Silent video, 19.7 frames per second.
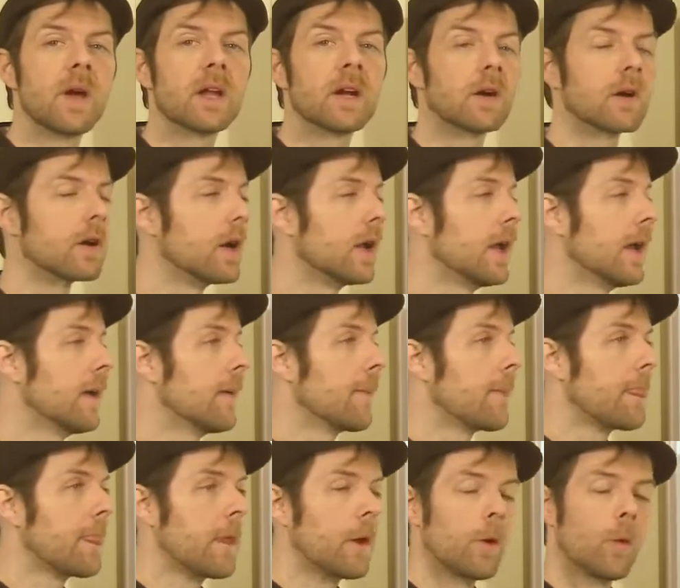better.
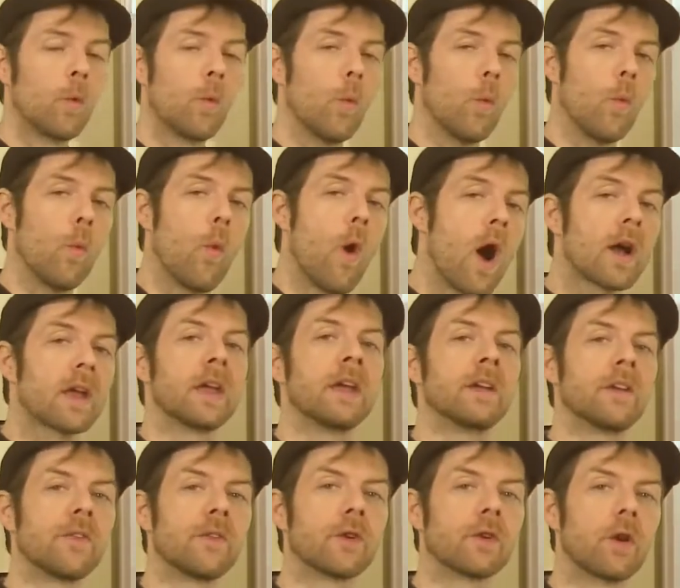
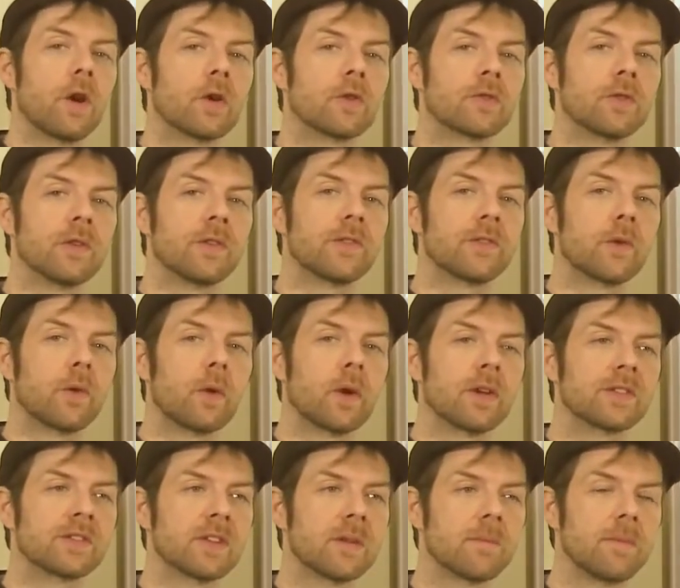Walking to the grocery store
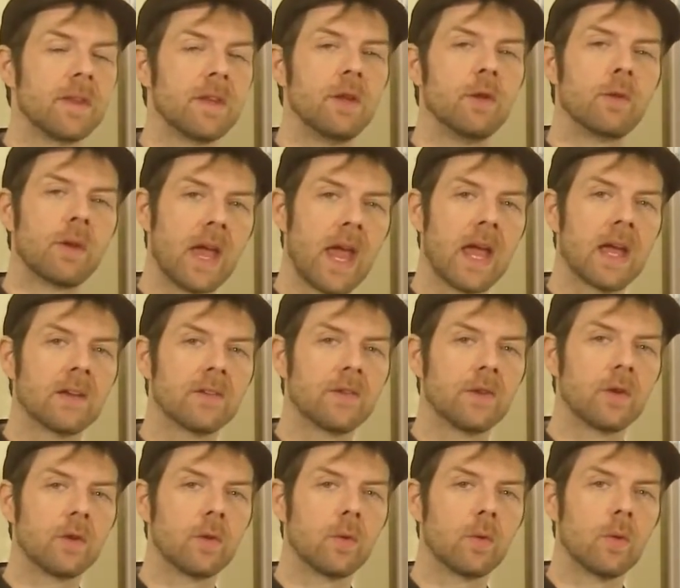is something you can
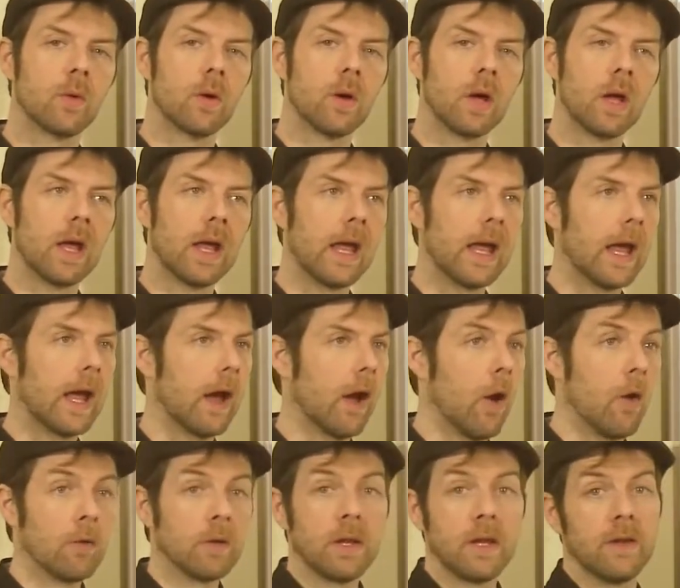do
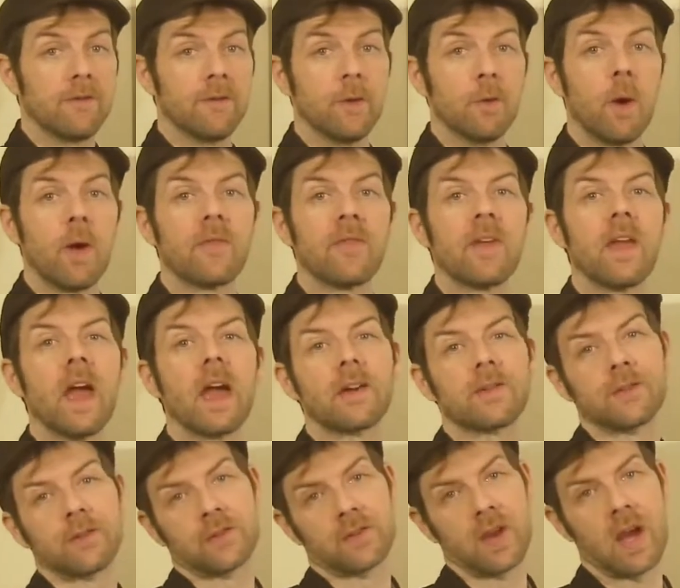only if you want the
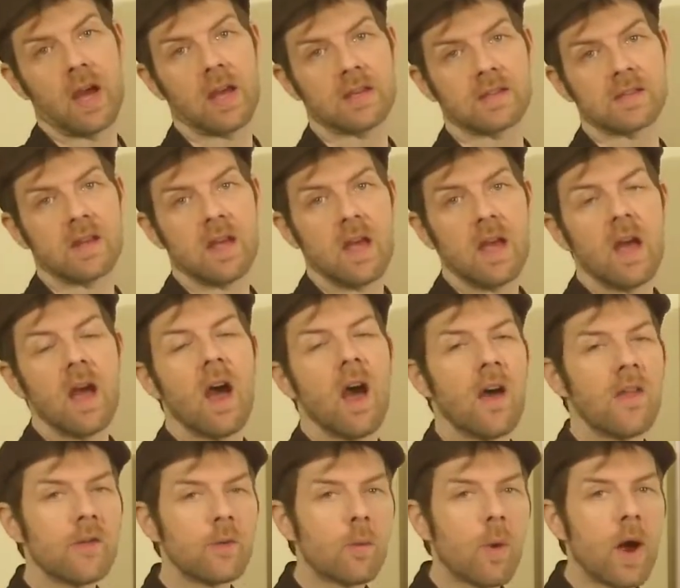exercise.
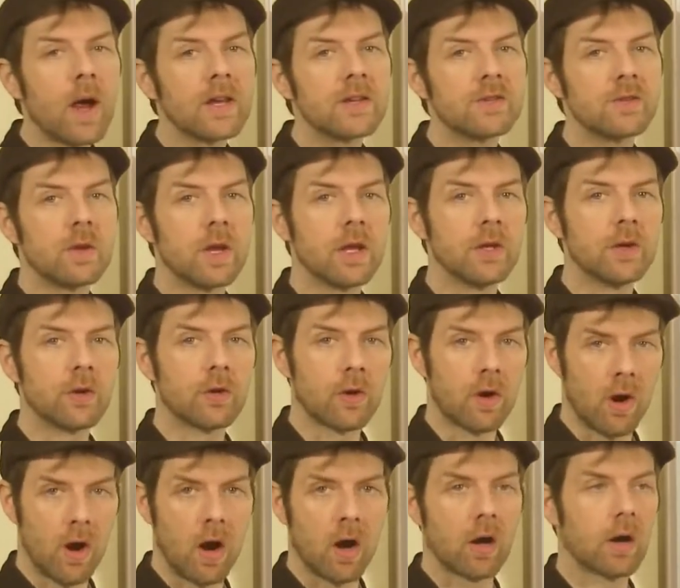Otherwise, you get in your
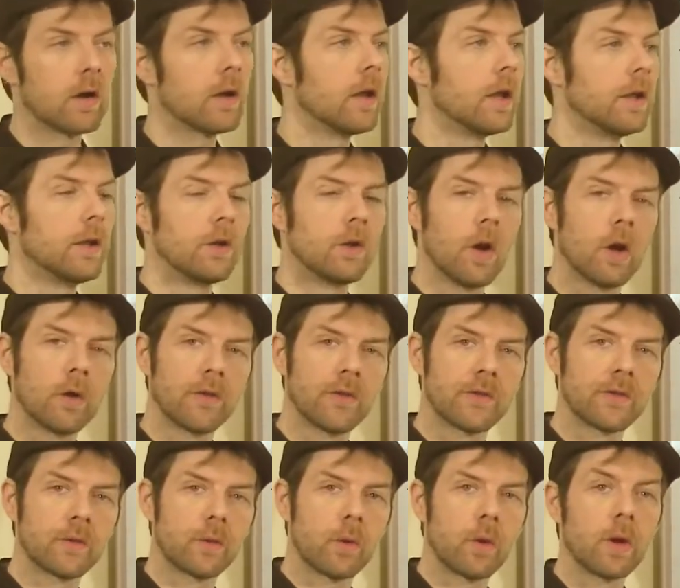car, you go to
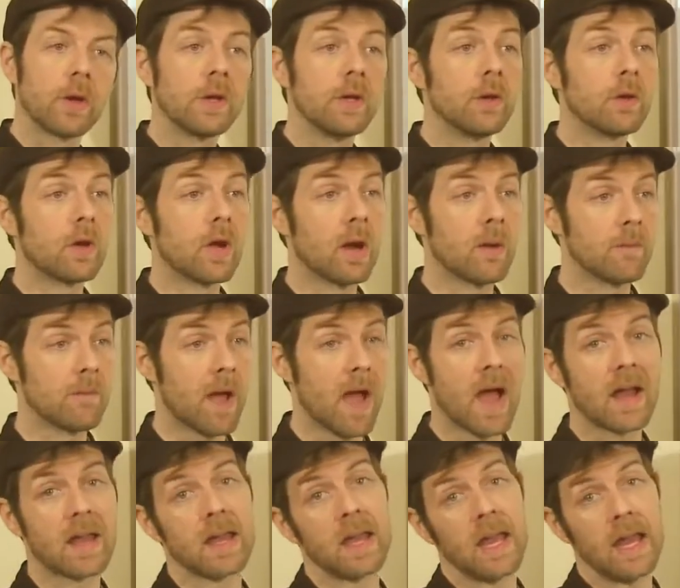the store, you come
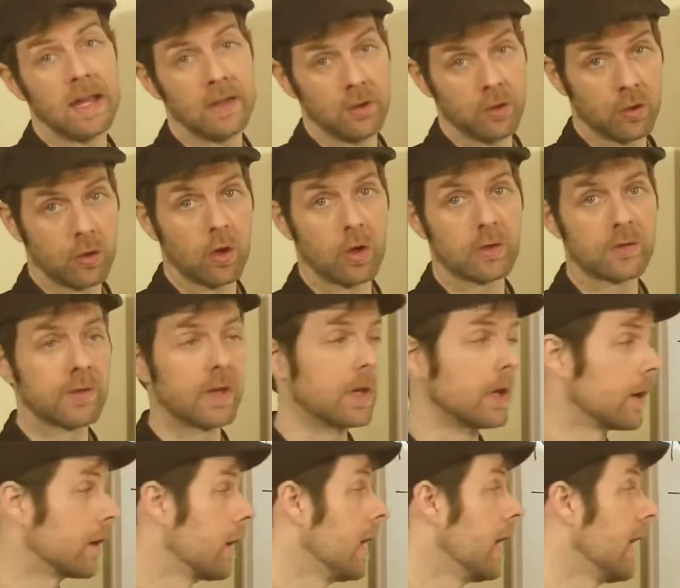back, and you cook
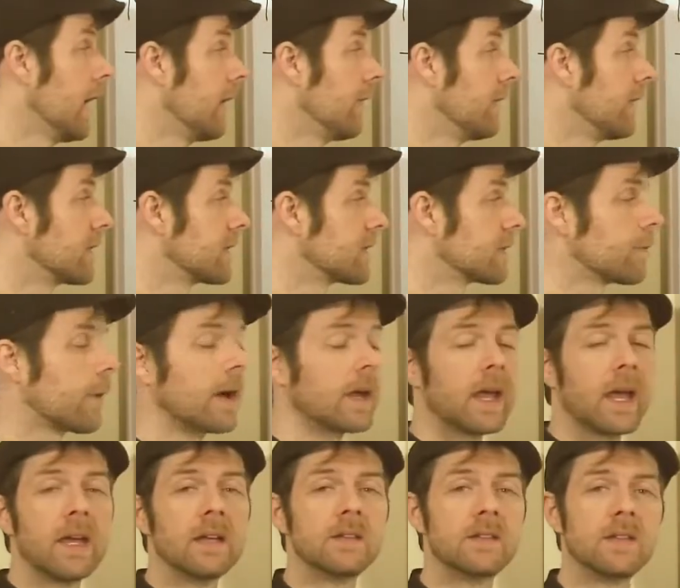dinner. And this is why
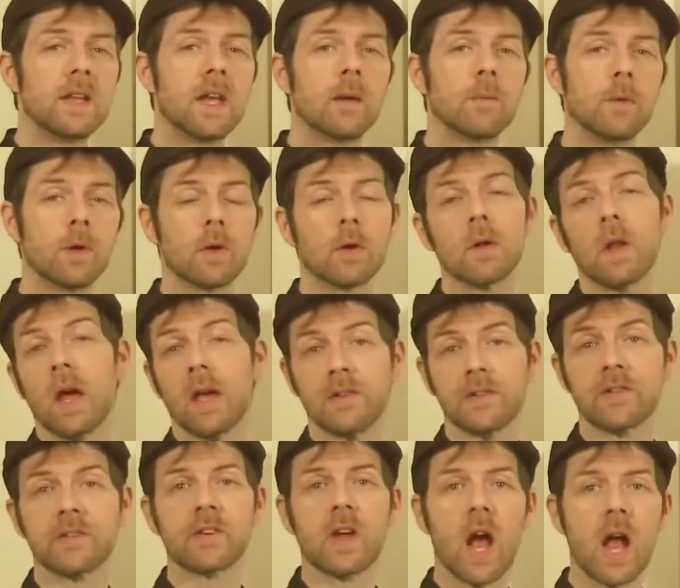ATM
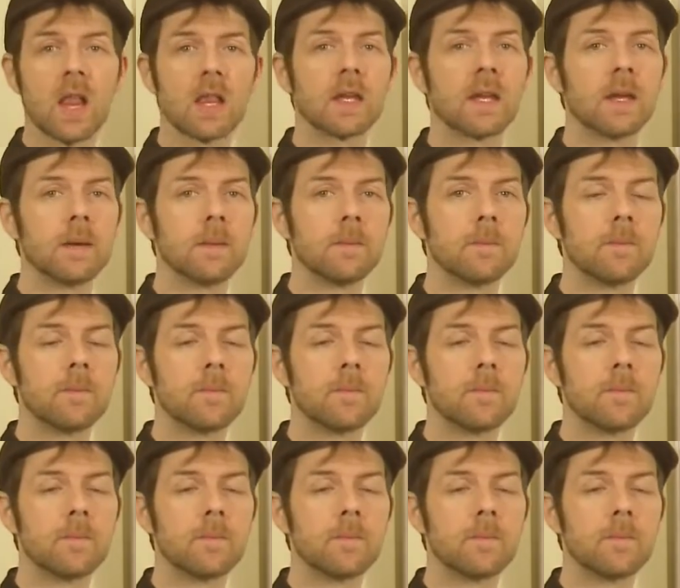utilizes Colony.